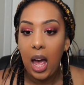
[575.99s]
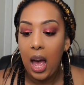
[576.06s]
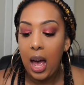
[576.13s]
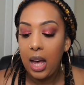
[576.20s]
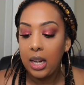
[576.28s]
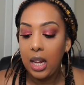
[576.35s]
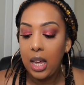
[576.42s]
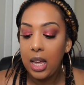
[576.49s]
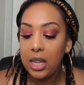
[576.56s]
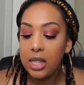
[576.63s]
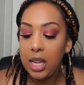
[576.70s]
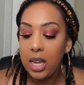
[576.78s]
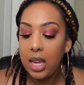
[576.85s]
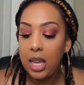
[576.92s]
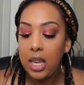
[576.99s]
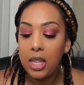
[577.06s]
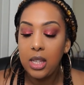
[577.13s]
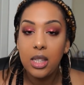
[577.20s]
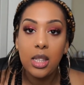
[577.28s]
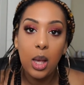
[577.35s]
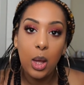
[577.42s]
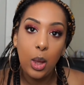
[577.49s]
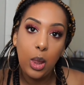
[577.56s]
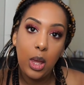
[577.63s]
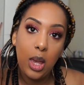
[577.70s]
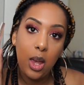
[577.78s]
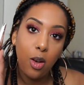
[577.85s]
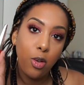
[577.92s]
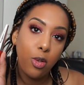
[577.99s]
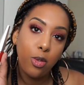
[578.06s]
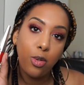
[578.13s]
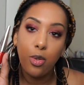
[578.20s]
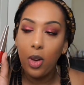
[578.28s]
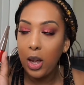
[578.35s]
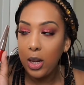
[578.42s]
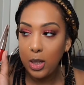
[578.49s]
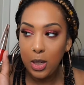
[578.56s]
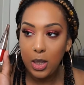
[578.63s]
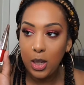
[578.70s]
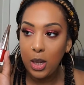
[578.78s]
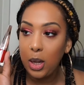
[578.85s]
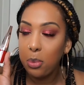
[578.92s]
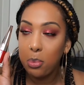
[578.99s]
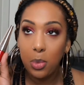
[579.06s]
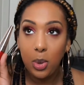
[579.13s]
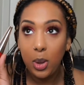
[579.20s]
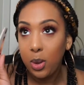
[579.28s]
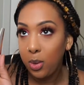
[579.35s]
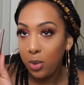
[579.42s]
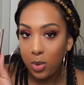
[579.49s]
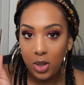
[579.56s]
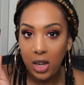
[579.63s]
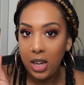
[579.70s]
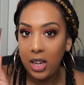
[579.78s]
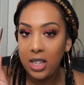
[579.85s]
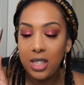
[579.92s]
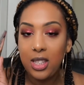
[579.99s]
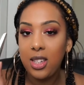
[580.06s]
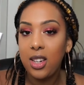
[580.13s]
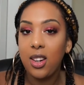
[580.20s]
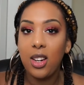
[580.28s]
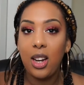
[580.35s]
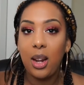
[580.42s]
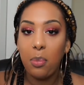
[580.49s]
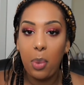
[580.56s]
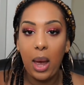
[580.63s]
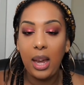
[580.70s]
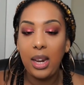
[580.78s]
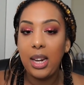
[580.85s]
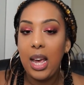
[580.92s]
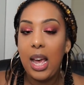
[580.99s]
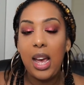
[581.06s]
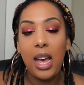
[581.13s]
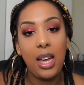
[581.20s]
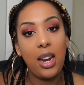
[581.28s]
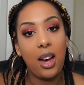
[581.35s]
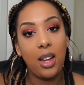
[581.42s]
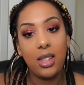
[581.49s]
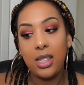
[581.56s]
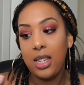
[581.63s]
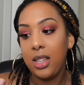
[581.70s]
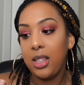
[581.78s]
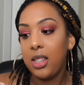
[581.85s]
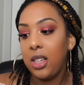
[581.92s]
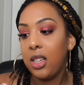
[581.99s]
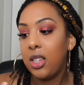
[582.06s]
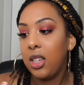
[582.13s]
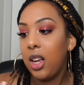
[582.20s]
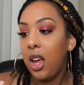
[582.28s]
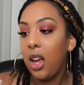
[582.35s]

and it is the Fenty Beauty Stunna lip paint in Uncensored.